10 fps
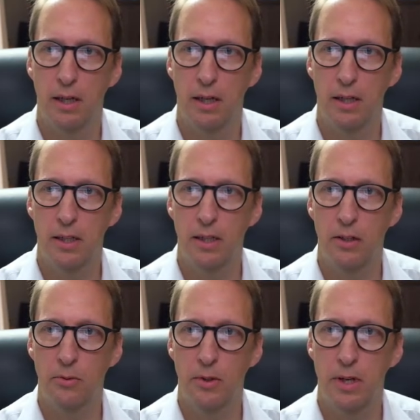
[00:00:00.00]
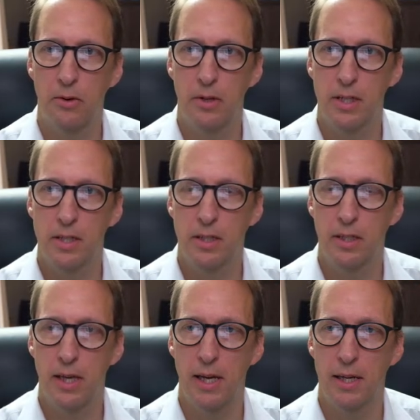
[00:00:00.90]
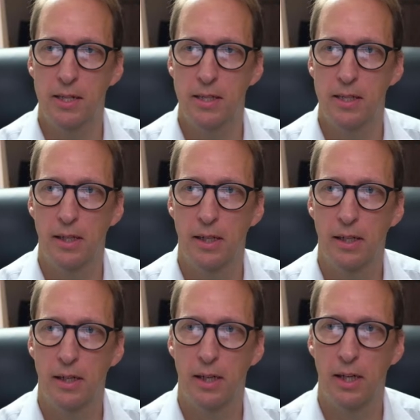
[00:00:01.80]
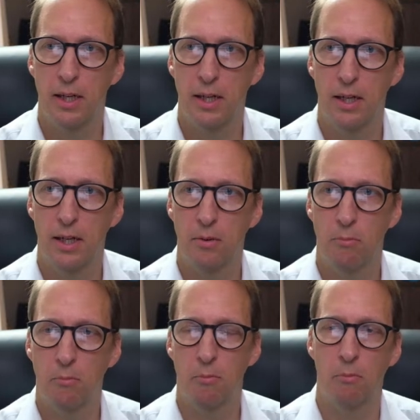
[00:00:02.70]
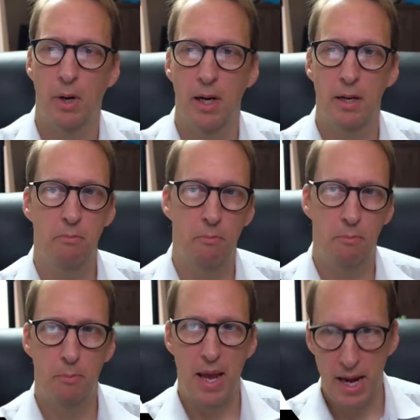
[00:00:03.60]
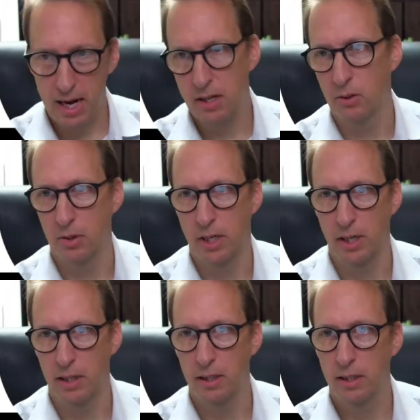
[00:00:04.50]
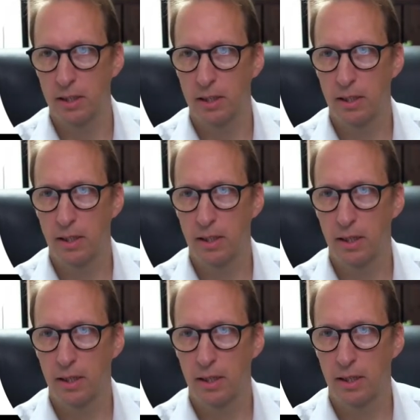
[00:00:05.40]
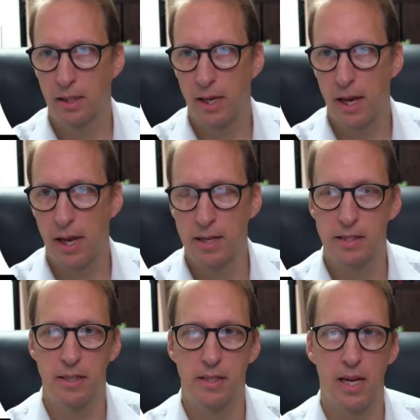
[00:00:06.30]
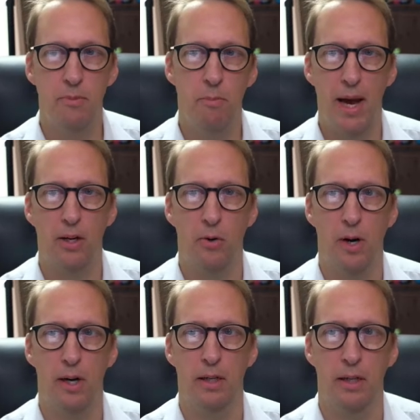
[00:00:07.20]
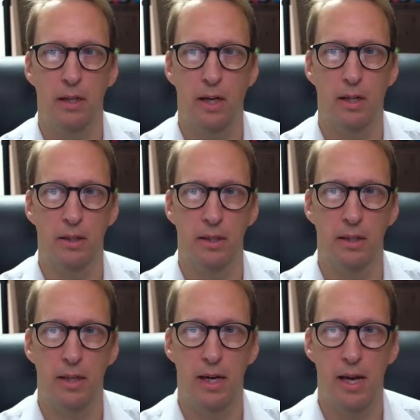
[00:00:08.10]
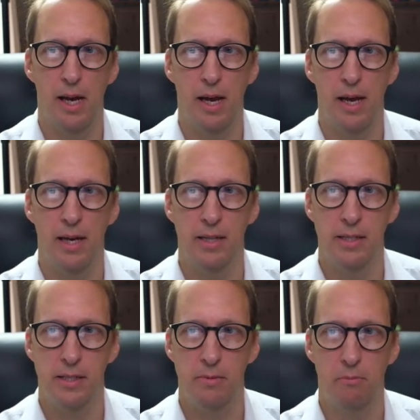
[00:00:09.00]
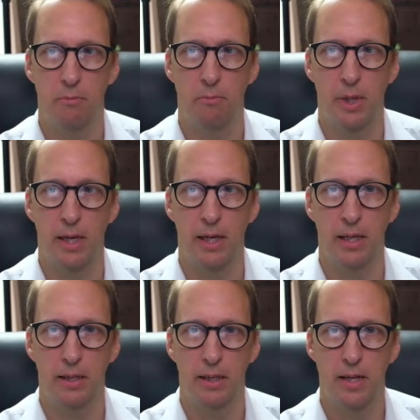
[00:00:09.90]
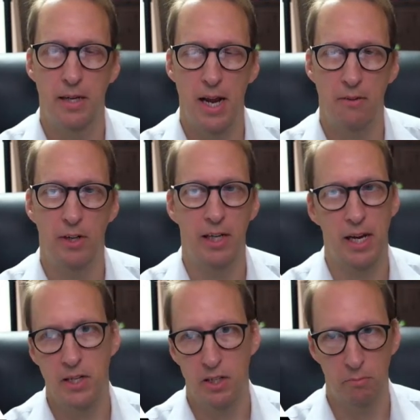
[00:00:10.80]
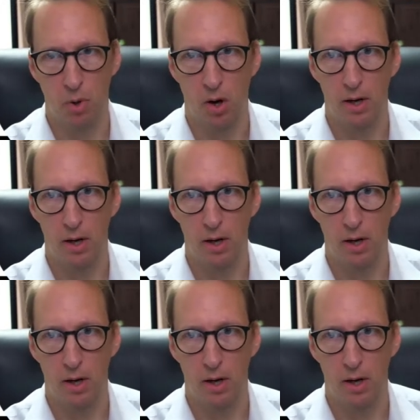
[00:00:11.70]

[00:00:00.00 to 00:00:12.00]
you'll notice that my panel here has the same background color as my navigation bar.